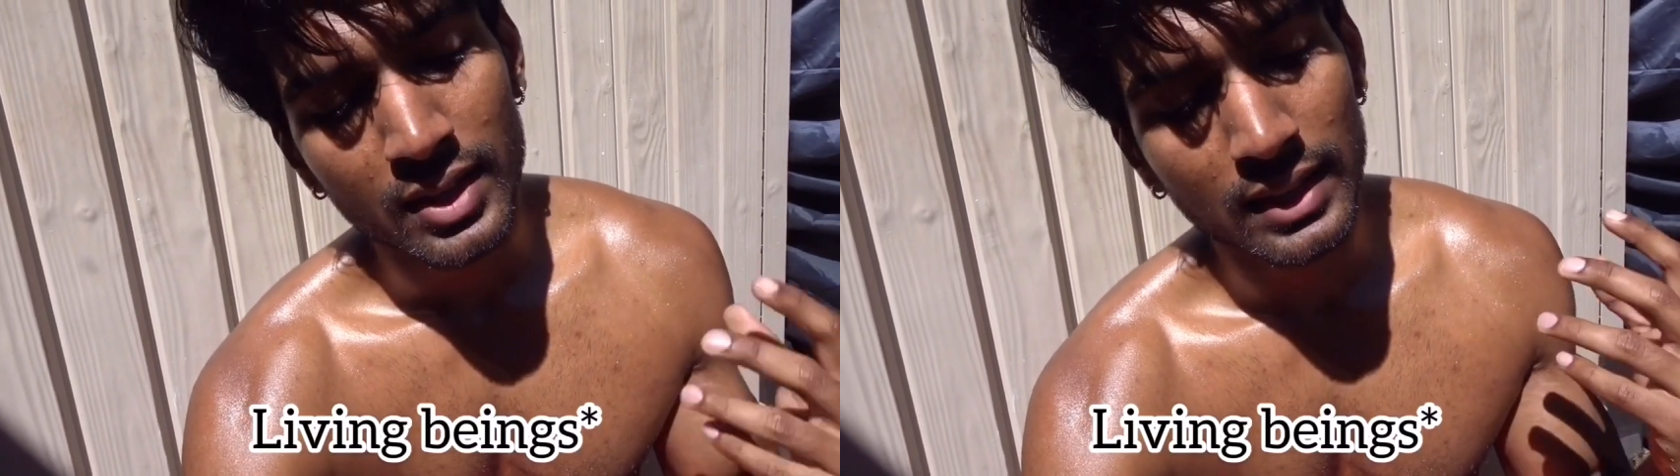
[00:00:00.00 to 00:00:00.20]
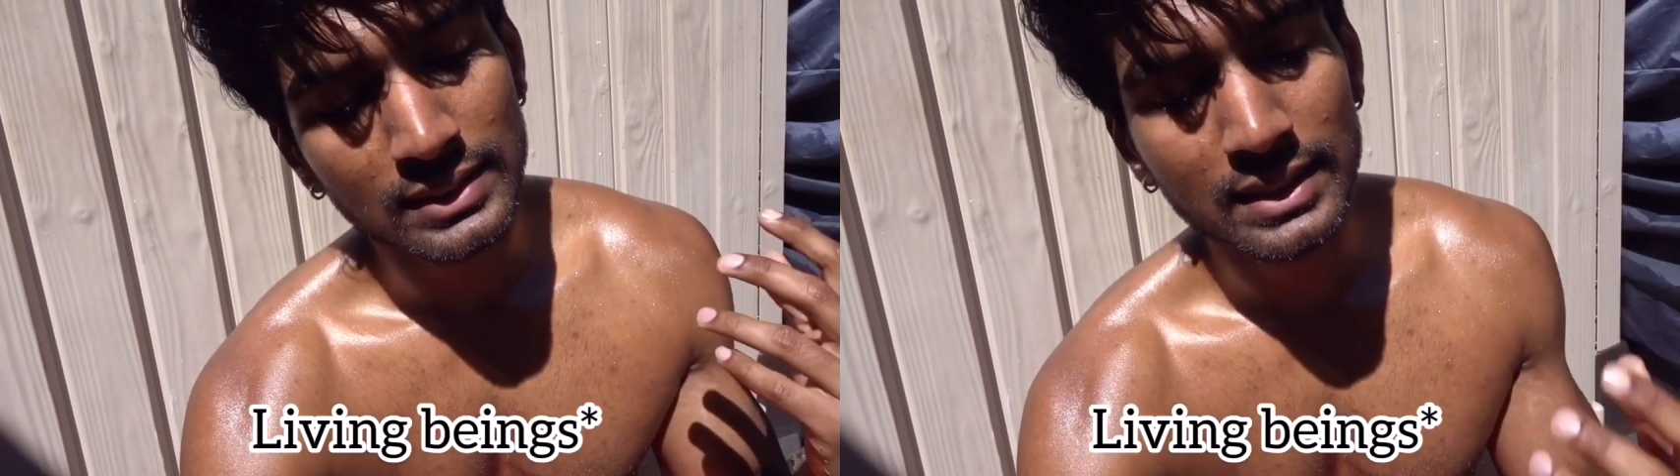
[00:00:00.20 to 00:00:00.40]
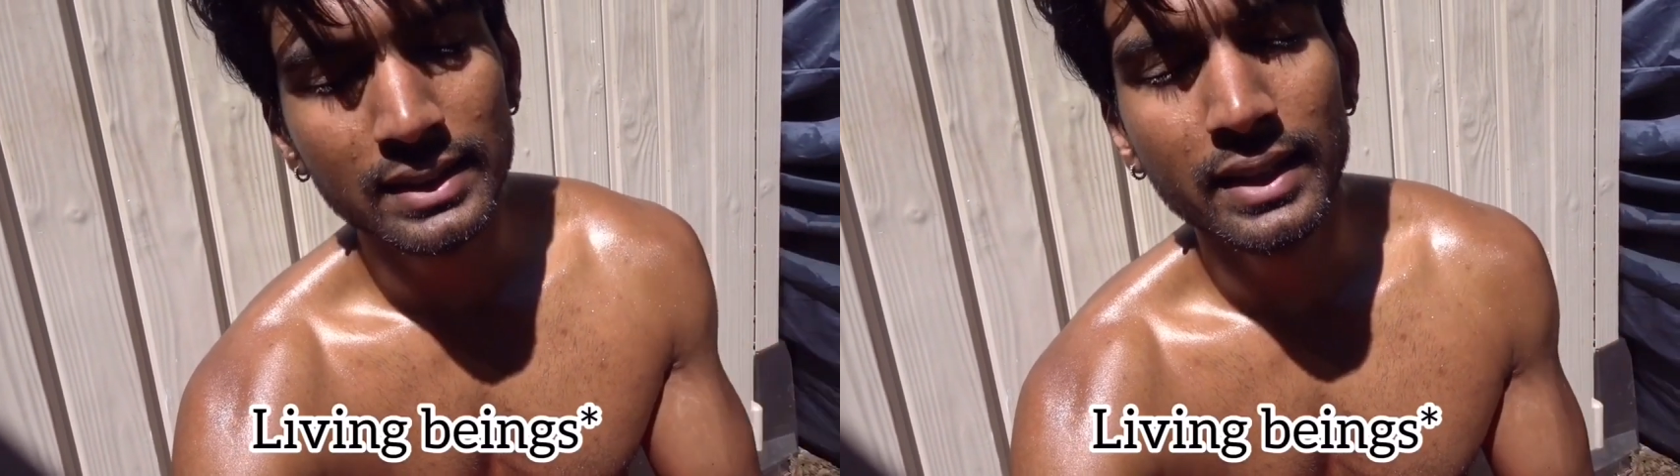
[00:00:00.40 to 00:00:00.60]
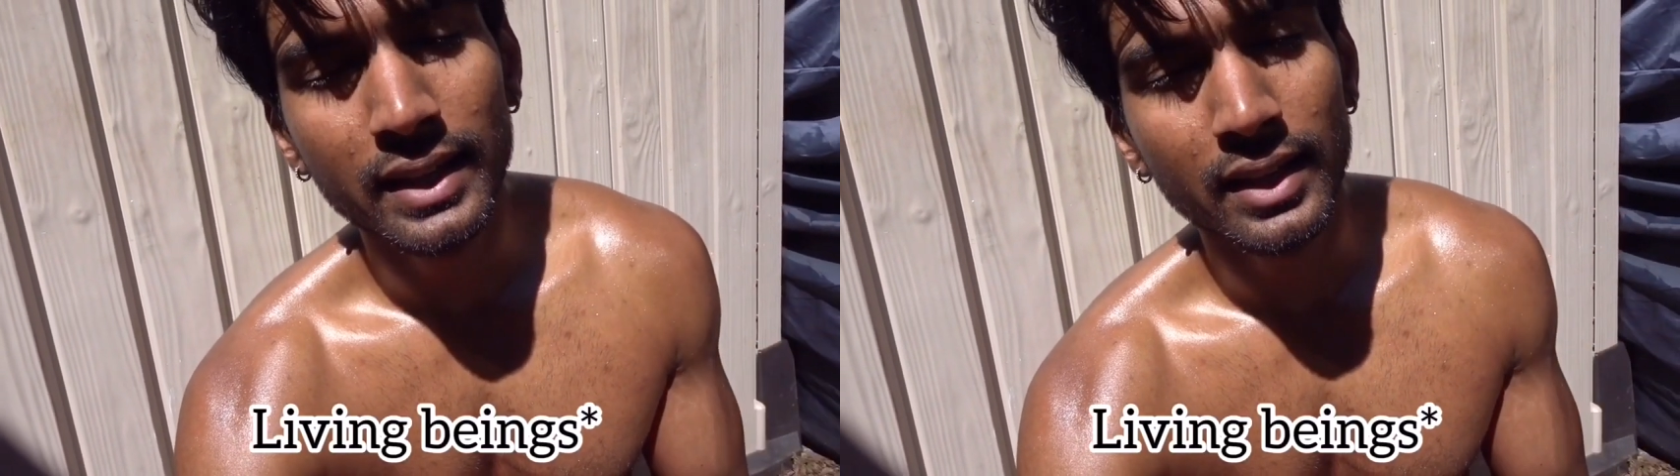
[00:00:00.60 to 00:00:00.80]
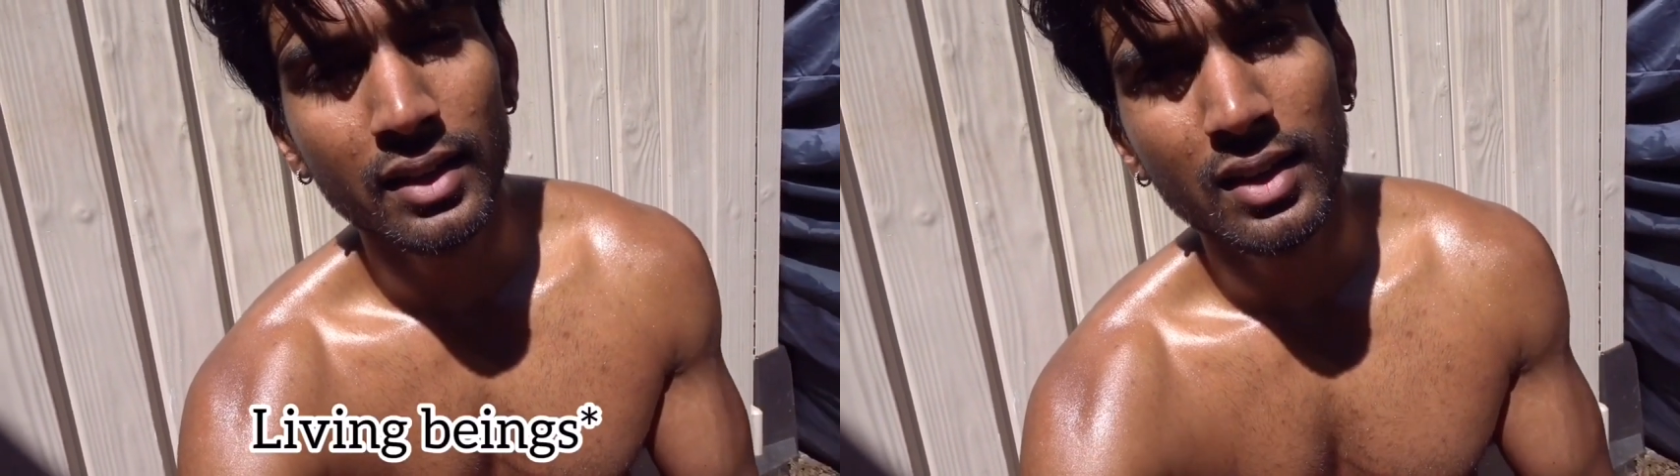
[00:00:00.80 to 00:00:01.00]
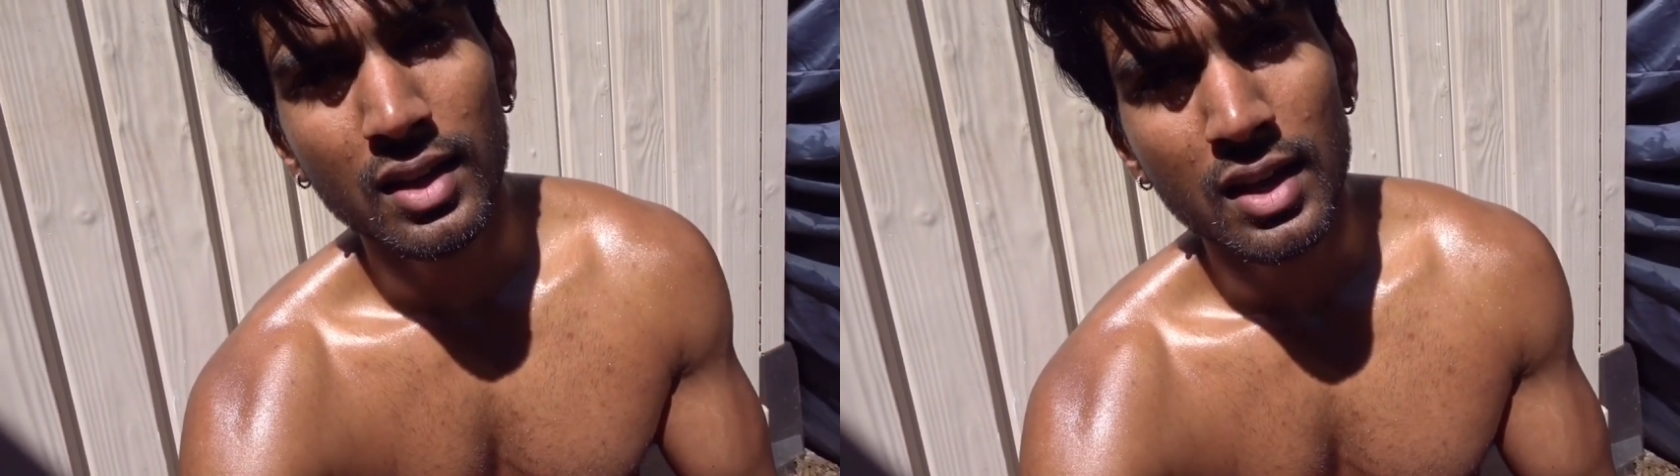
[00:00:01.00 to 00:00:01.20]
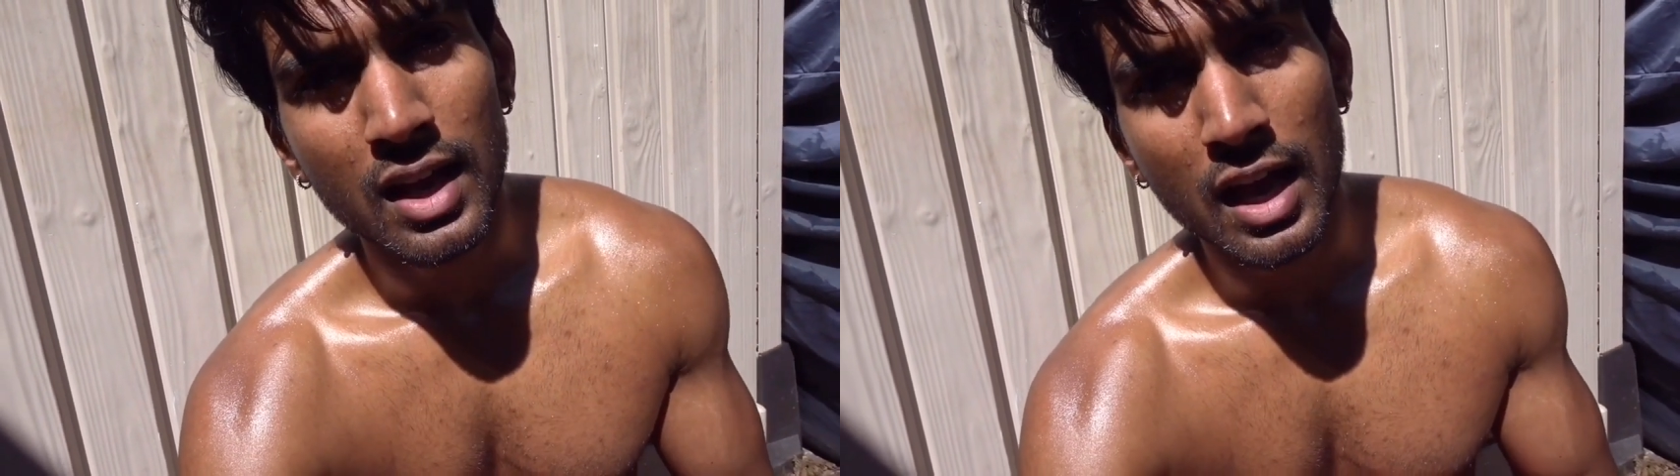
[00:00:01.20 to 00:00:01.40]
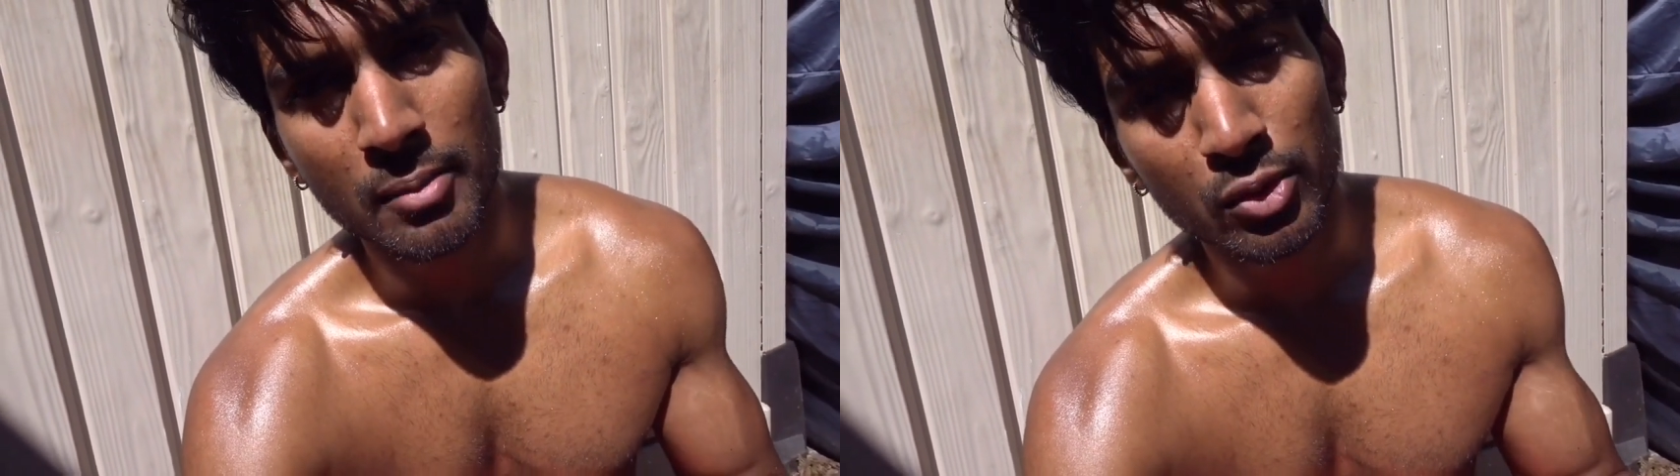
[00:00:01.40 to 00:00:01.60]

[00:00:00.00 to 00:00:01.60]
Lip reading: And today I'm